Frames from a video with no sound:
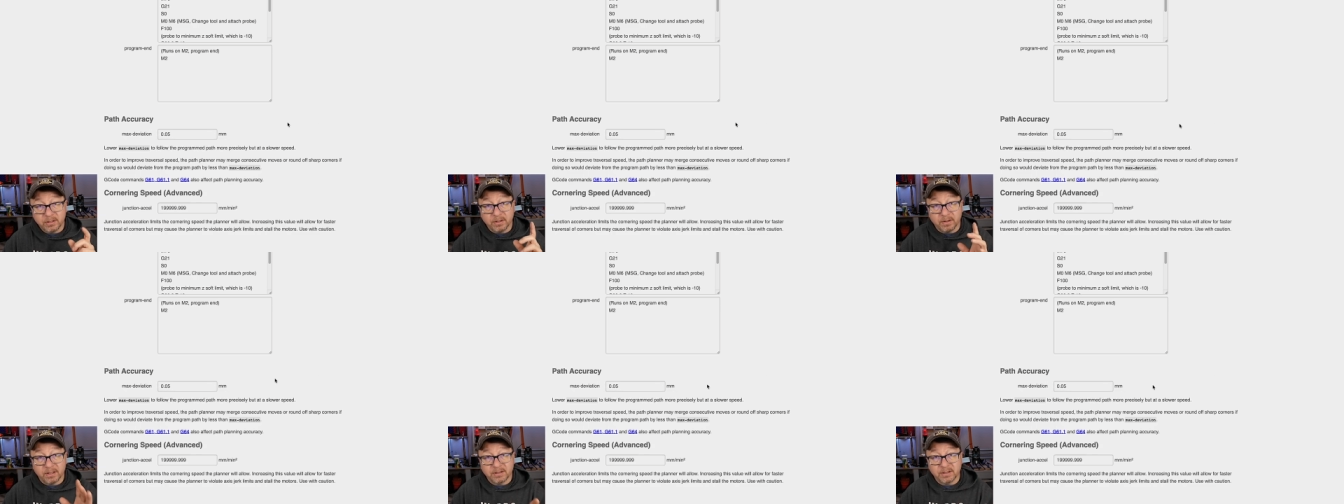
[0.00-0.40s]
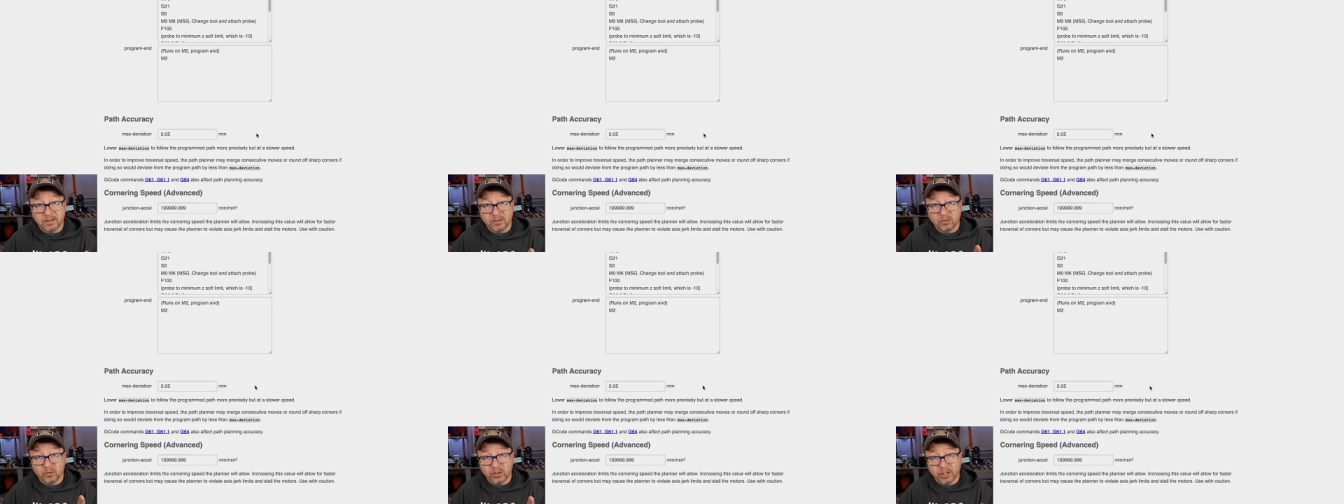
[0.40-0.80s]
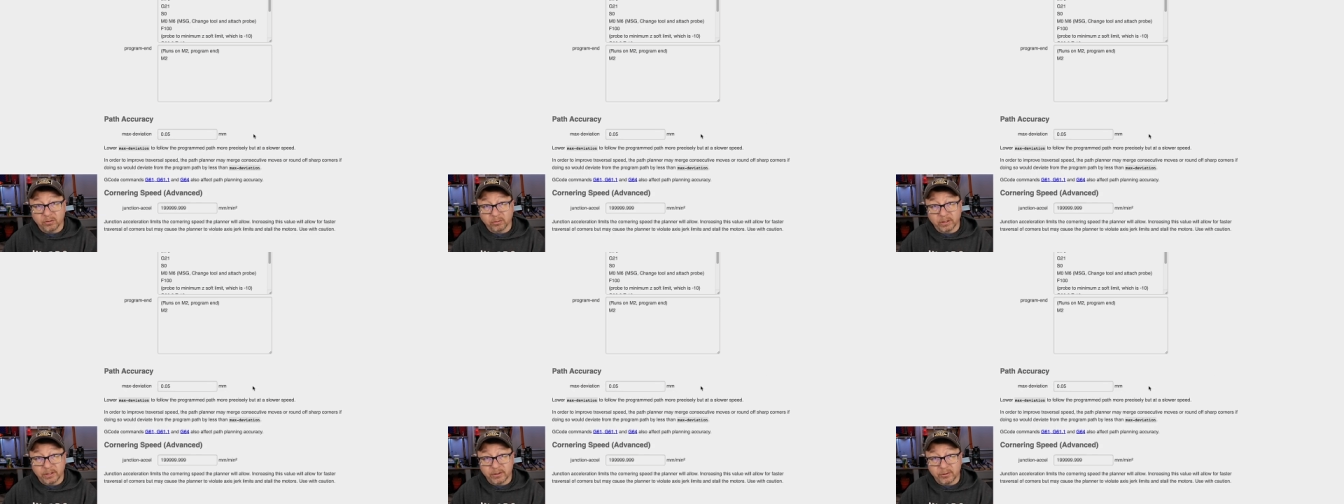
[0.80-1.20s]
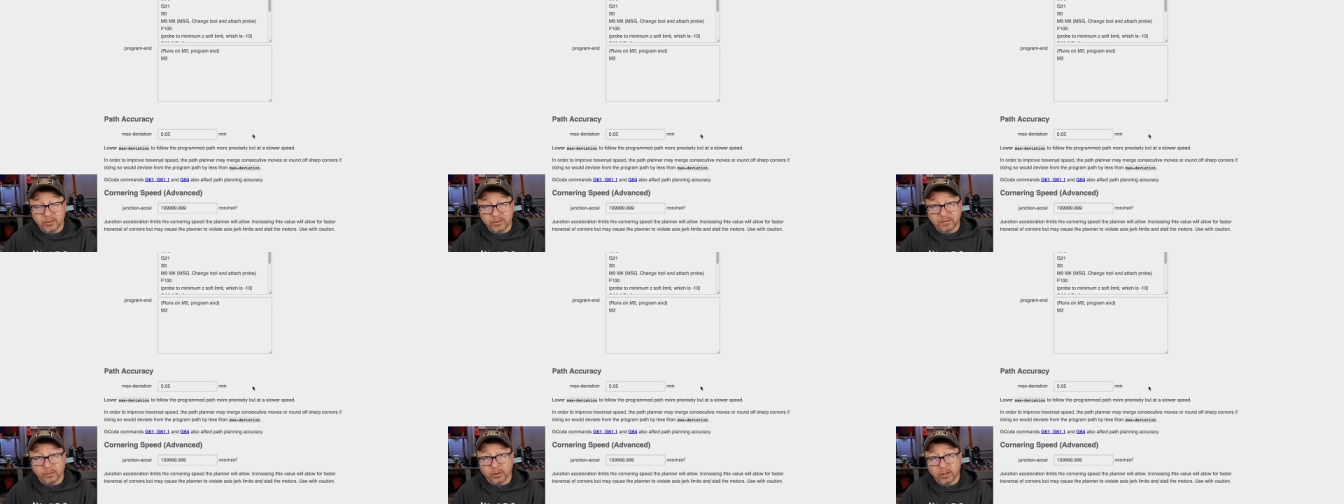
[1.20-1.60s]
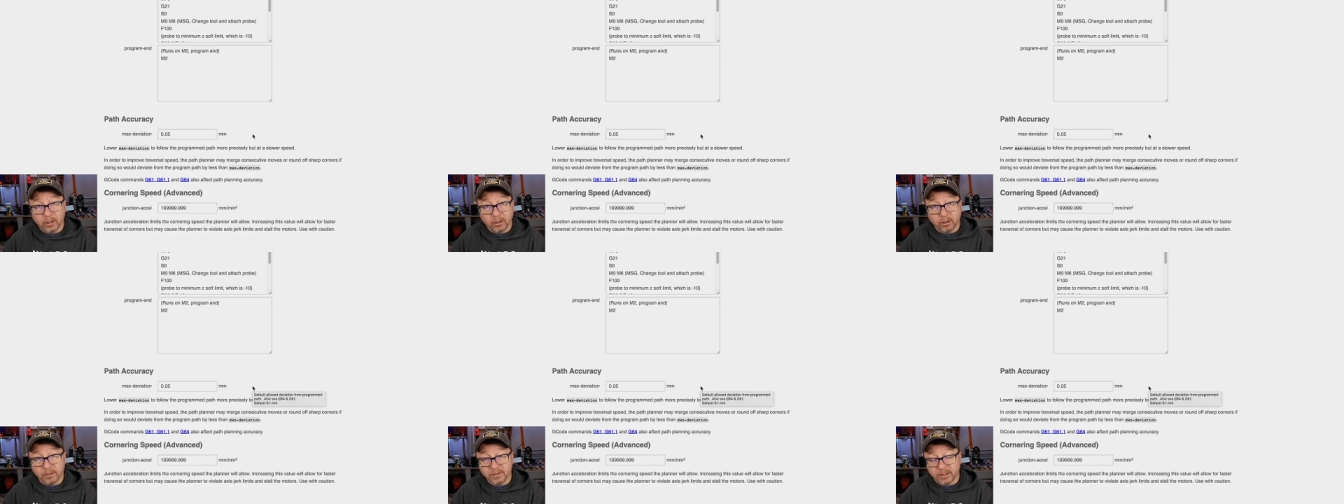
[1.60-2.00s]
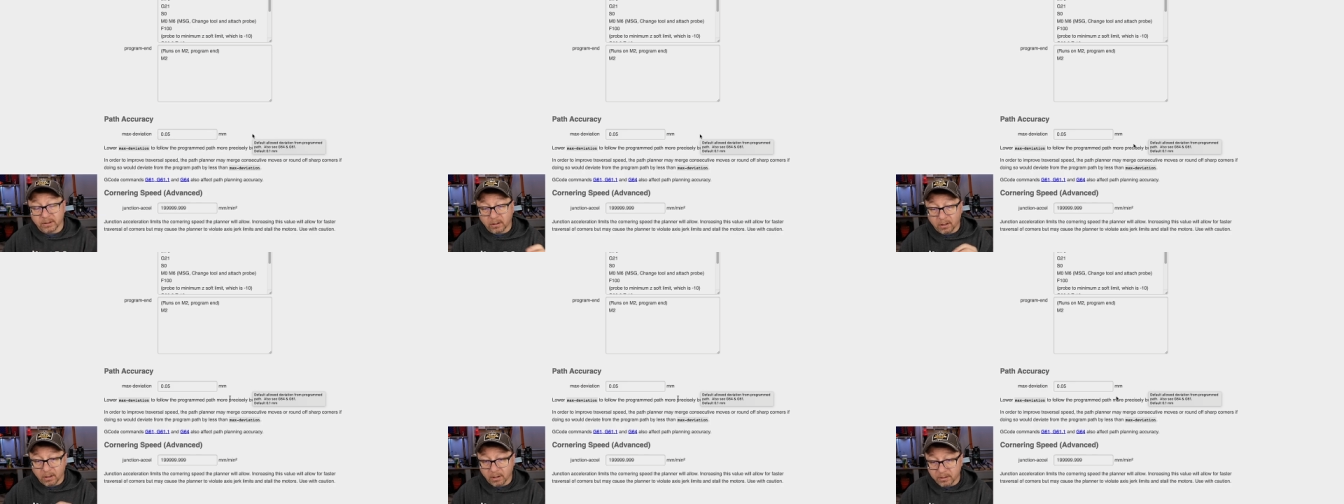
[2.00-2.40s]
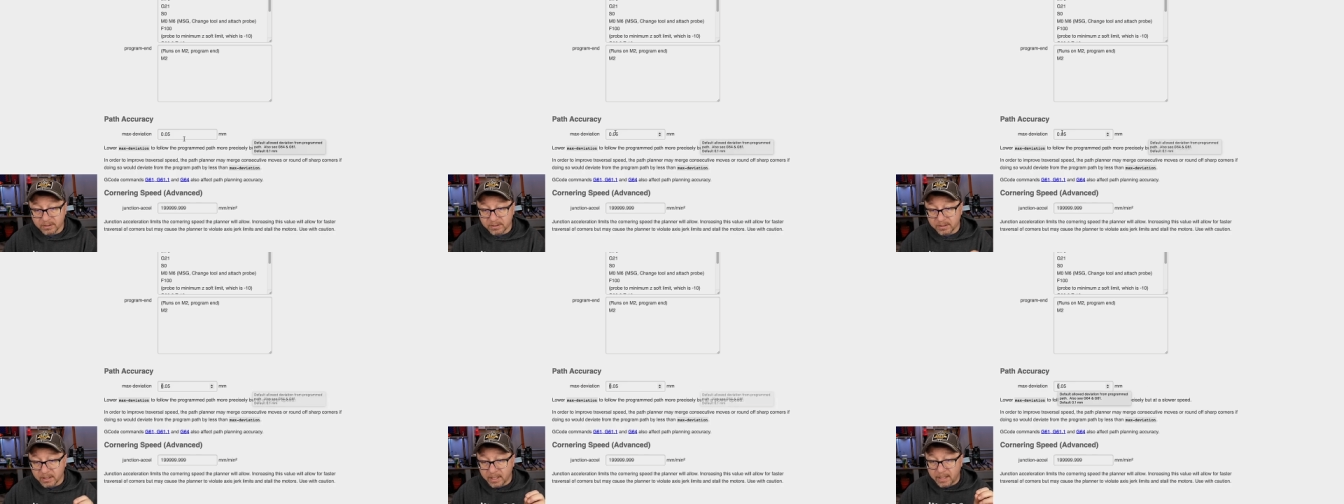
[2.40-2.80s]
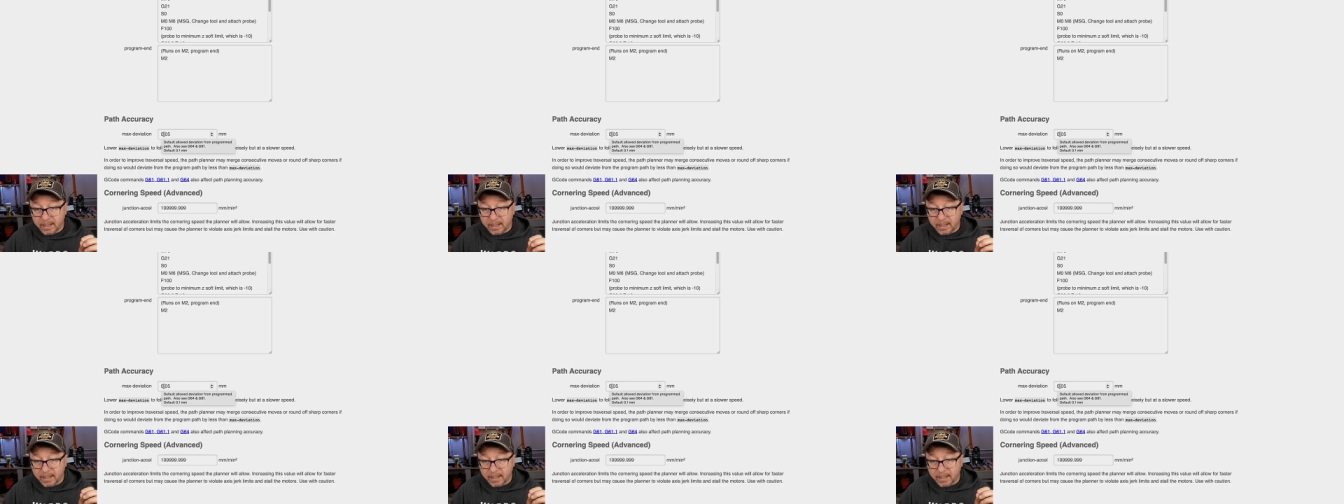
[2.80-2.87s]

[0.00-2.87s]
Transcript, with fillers: This is generally used for curves and arcs.